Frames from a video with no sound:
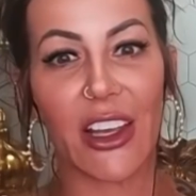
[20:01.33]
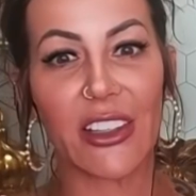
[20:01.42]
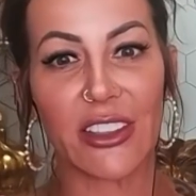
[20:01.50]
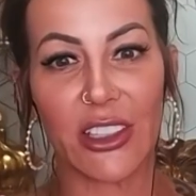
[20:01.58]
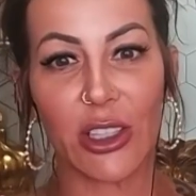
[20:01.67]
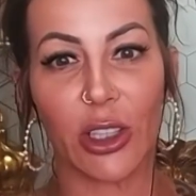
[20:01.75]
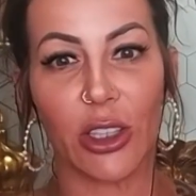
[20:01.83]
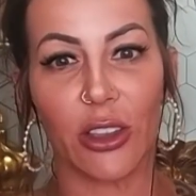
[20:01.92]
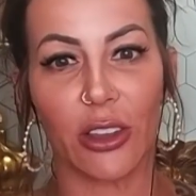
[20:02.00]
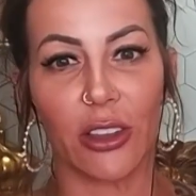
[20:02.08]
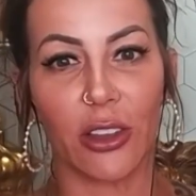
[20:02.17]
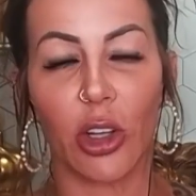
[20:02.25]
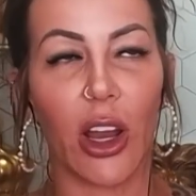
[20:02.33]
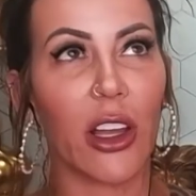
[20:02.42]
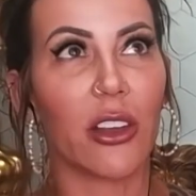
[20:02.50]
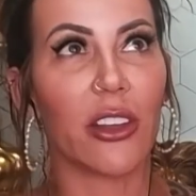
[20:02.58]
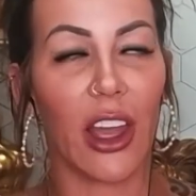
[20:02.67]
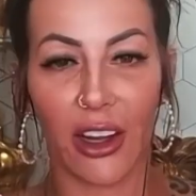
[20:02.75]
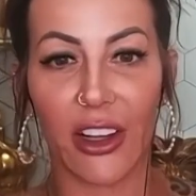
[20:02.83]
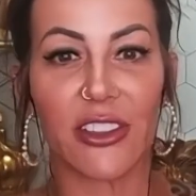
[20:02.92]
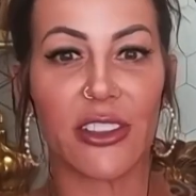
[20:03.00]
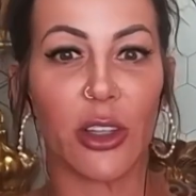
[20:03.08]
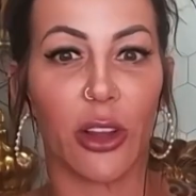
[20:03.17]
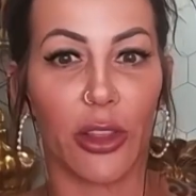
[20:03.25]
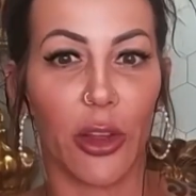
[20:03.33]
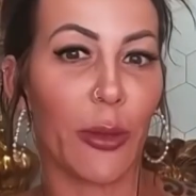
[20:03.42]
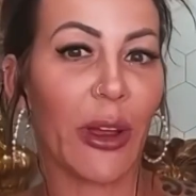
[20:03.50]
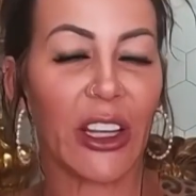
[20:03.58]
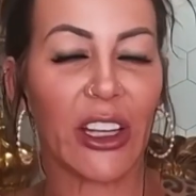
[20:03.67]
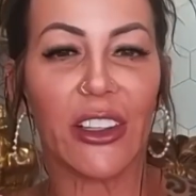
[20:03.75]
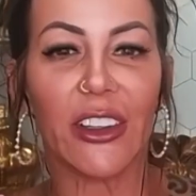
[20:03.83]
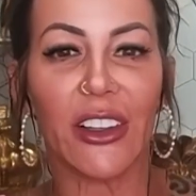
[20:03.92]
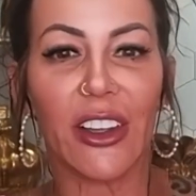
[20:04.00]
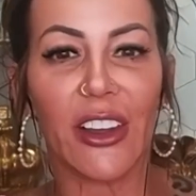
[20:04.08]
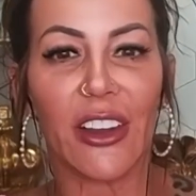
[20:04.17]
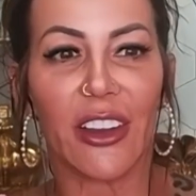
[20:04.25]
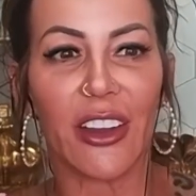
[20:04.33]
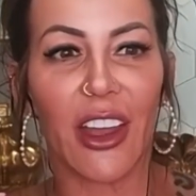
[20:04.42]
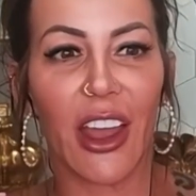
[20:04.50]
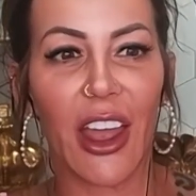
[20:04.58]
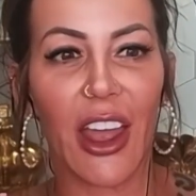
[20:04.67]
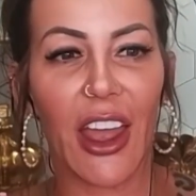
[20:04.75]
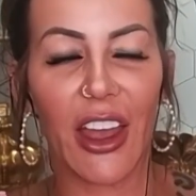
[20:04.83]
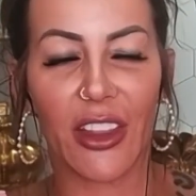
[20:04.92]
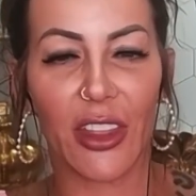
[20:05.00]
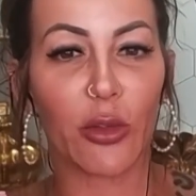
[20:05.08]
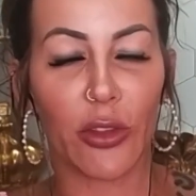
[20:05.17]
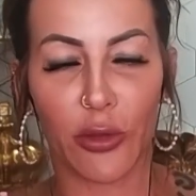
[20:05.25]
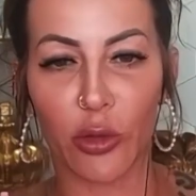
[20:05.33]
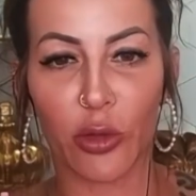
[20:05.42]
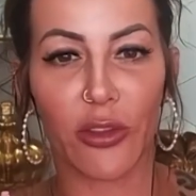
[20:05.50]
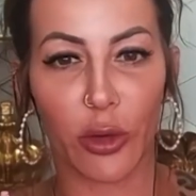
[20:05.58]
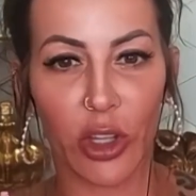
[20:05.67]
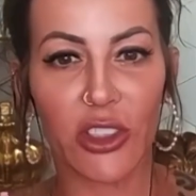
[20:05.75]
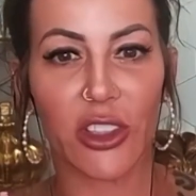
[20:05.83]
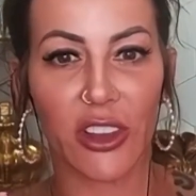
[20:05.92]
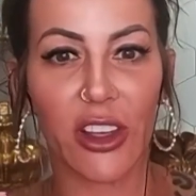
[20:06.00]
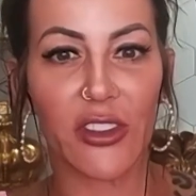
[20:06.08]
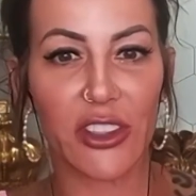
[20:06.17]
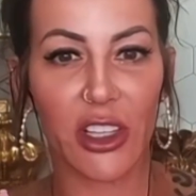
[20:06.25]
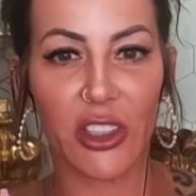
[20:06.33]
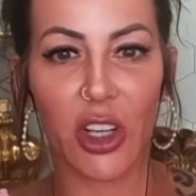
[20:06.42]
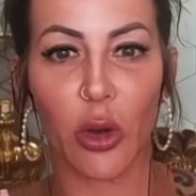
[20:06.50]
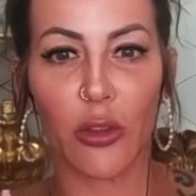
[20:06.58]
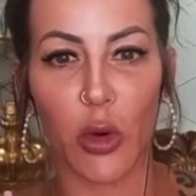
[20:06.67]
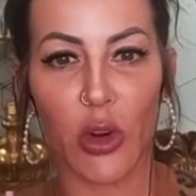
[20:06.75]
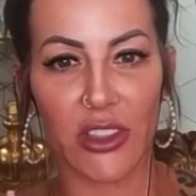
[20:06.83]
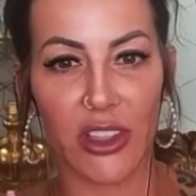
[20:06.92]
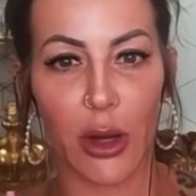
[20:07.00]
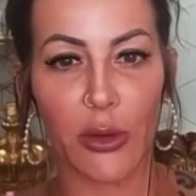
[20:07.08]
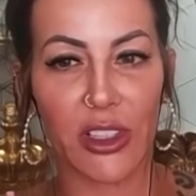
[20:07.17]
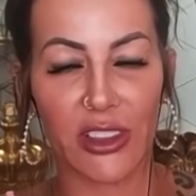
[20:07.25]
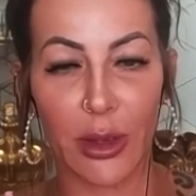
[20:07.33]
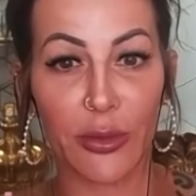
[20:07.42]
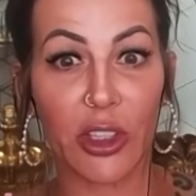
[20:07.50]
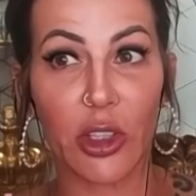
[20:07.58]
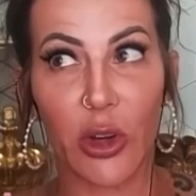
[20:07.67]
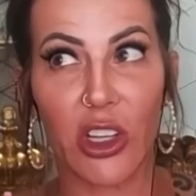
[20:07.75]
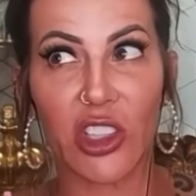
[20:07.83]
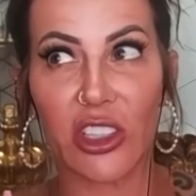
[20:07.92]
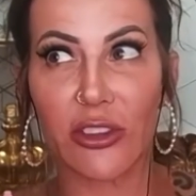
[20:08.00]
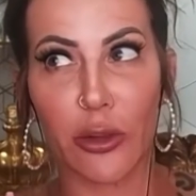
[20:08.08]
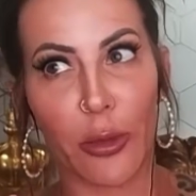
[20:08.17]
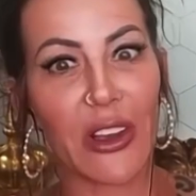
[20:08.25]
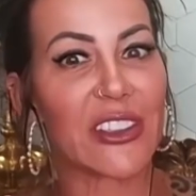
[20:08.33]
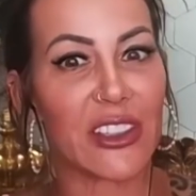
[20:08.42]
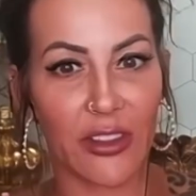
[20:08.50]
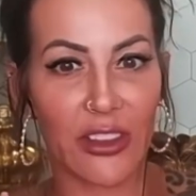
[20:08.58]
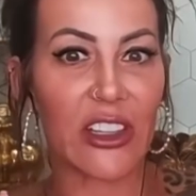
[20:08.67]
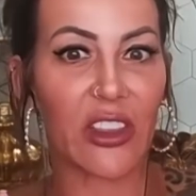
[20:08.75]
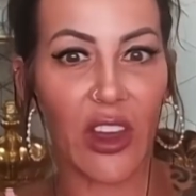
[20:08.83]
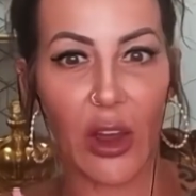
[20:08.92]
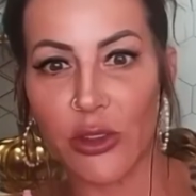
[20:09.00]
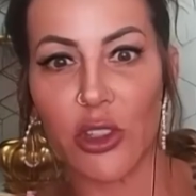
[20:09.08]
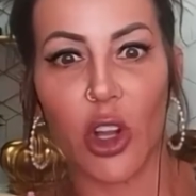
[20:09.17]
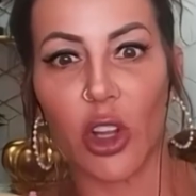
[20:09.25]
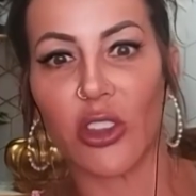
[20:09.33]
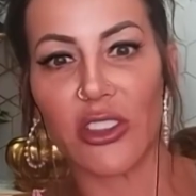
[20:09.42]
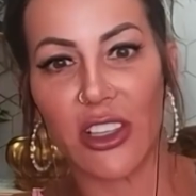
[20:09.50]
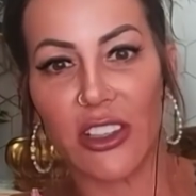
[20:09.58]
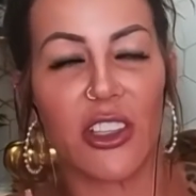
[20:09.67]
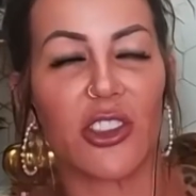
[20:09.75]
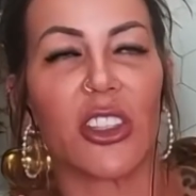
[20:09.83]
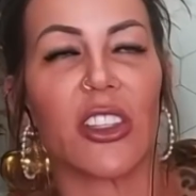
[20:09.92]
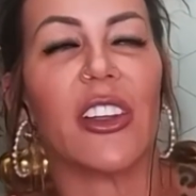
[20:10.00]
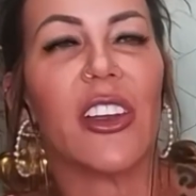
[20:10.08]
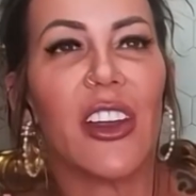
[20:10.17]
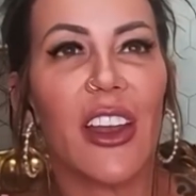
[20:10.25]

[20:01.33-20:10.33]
I steal, or yeah, and I steal their money. And referring to the Give Send Go, of course, that I was accepting donations for my $70,000 citation.